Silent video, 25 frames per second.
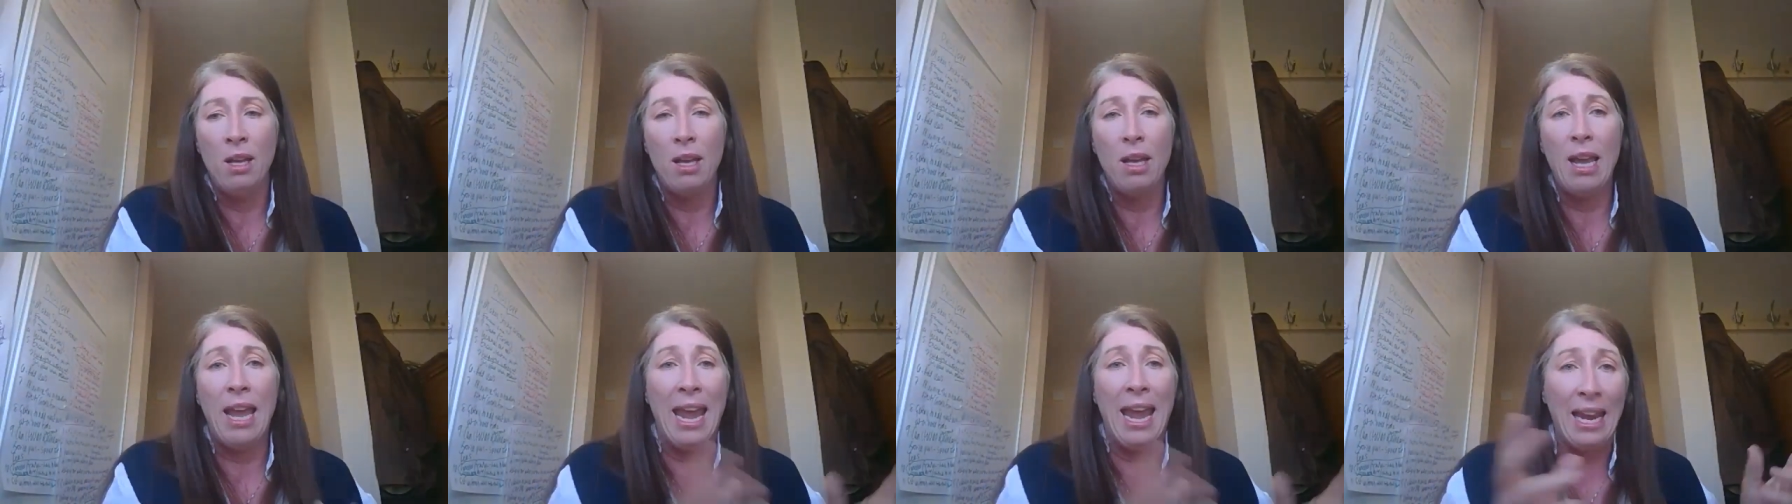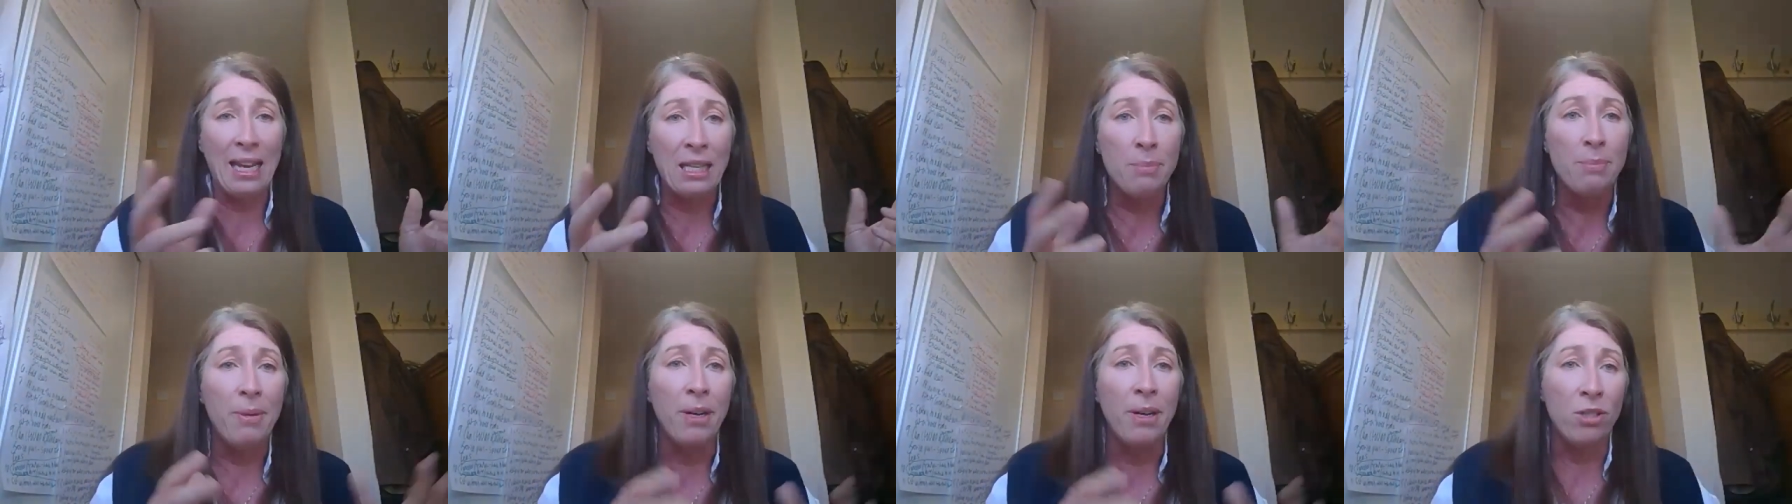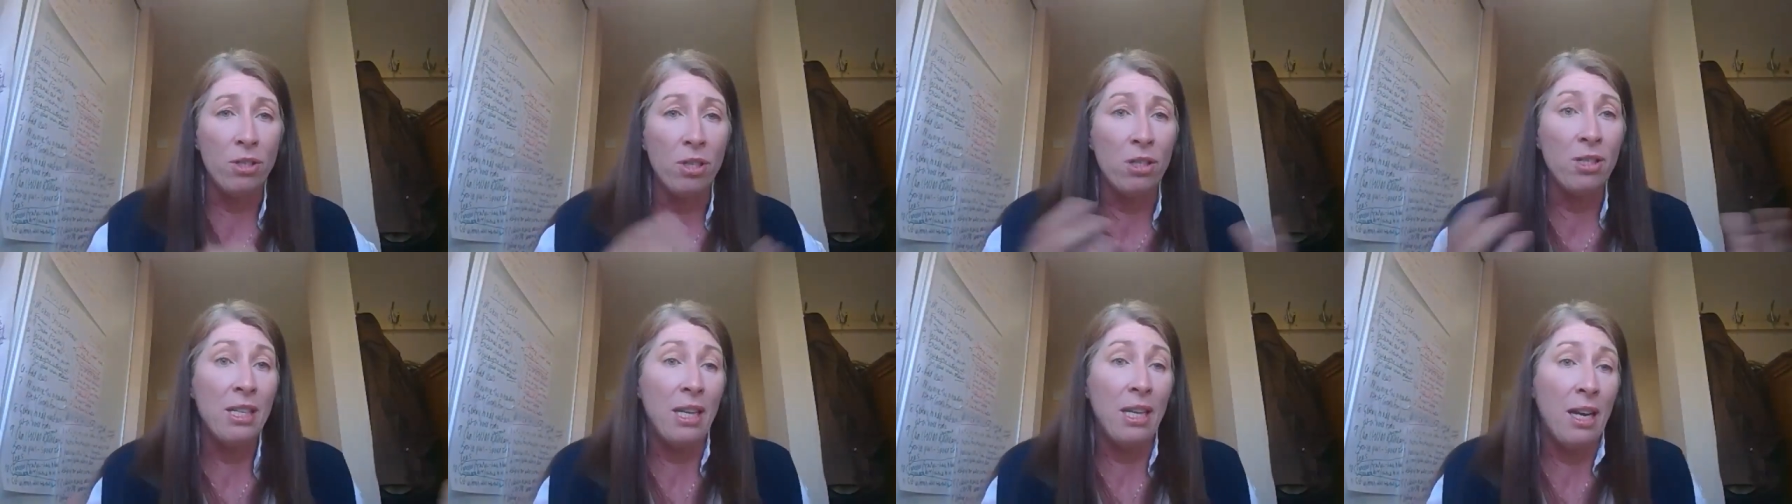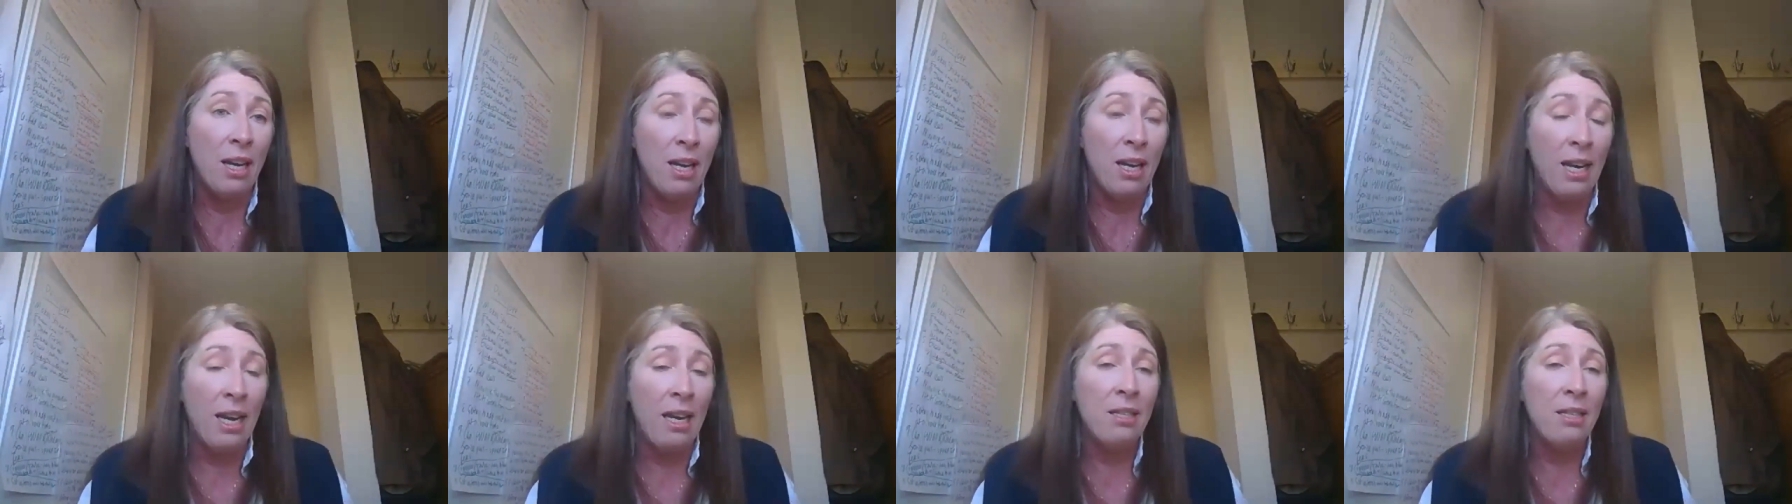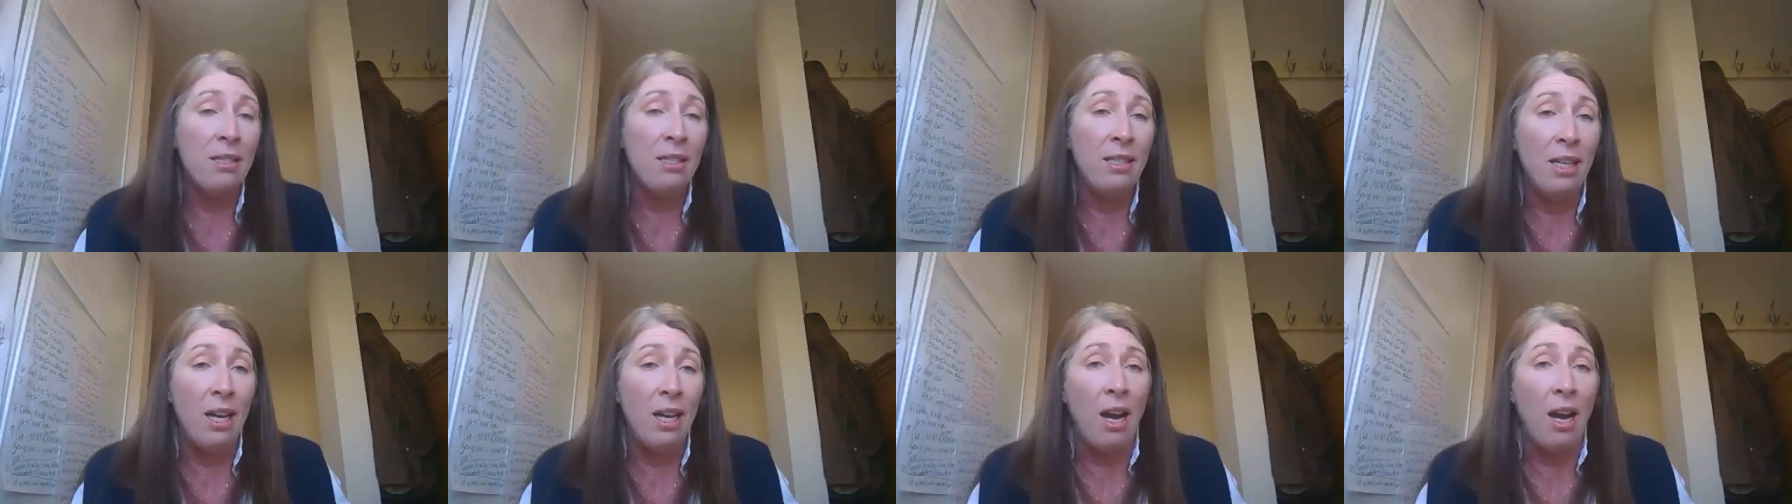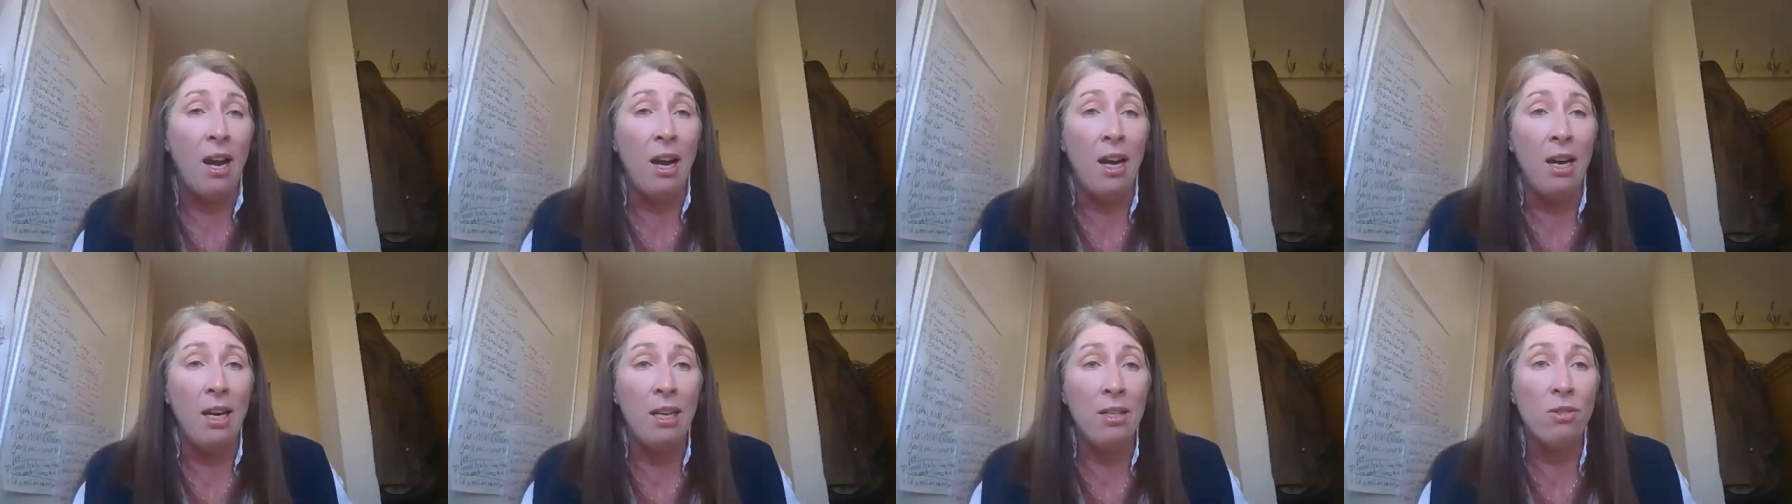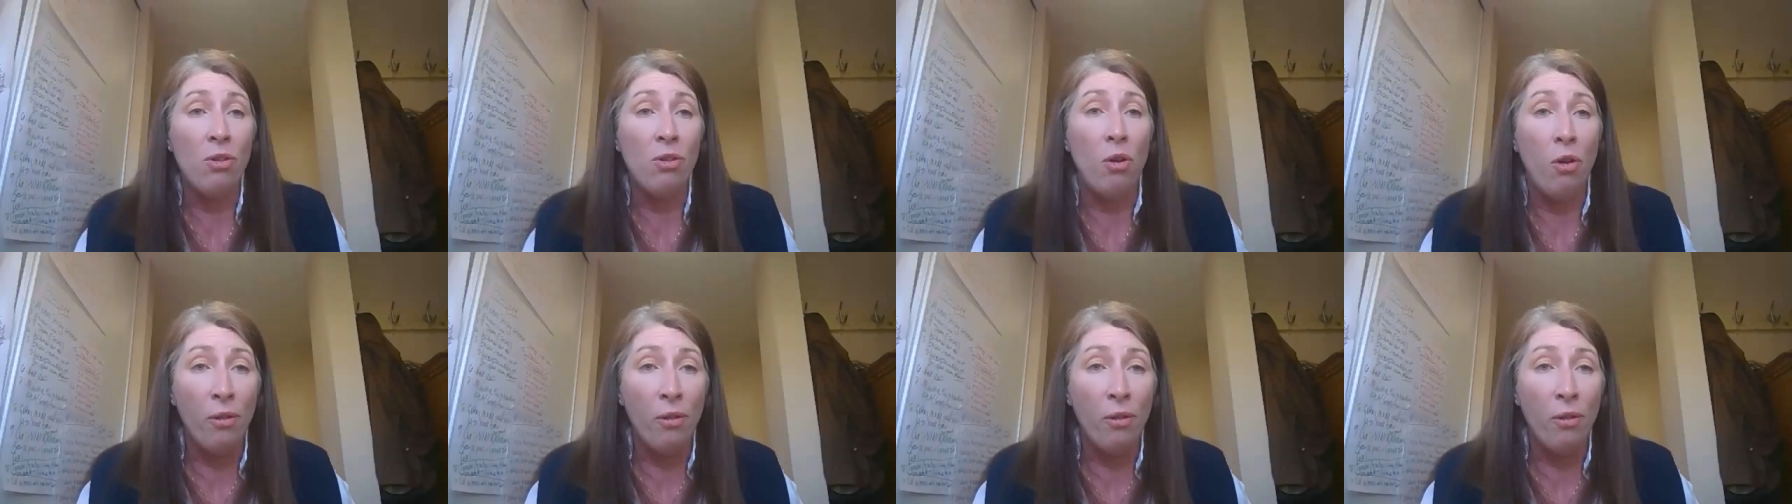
experts are saying, and STR is